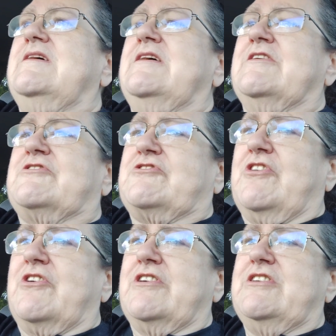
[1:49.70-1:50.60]
It's
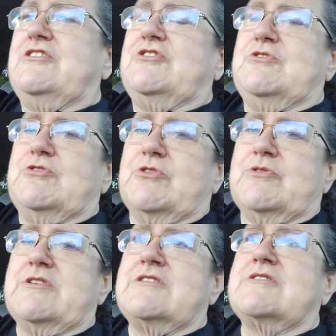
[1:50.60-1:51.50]
targeted to
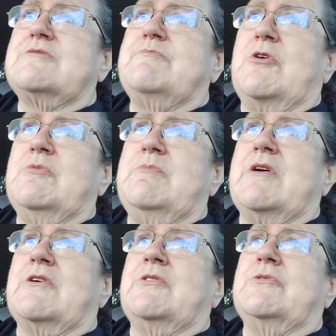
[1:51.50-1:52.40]
nourish the bone
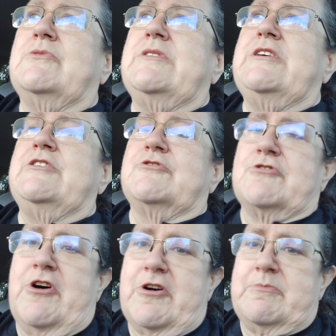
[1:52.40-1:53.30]
marrow in your
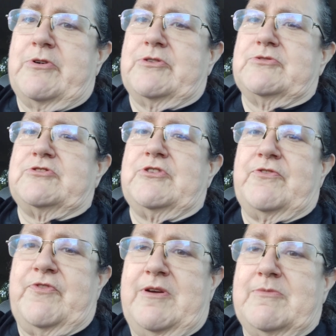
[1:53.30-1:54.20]
long bones, your
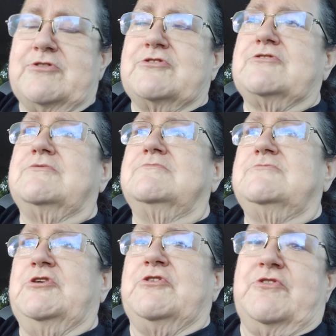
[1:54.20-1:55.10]
femurs,
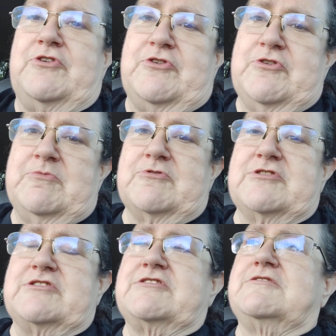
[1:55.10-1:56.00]
your
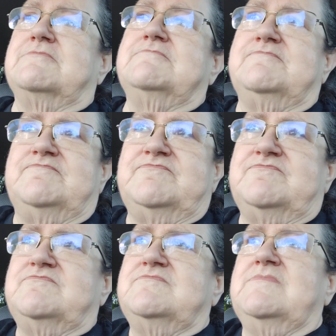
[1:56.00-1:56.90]
humerus,
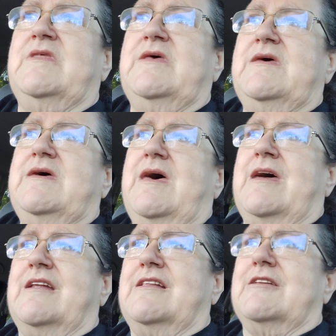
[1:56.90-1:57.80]

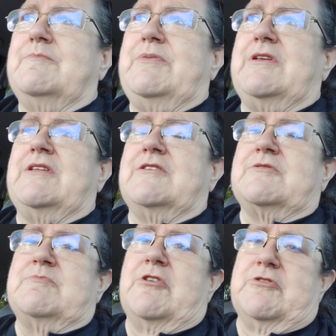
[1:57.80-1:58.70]
and a little bit in the
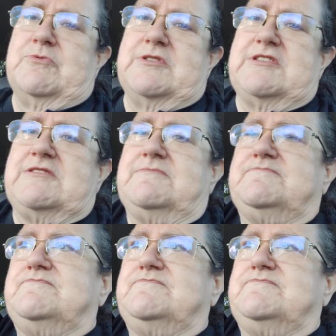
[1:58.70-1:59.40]
smaller ones.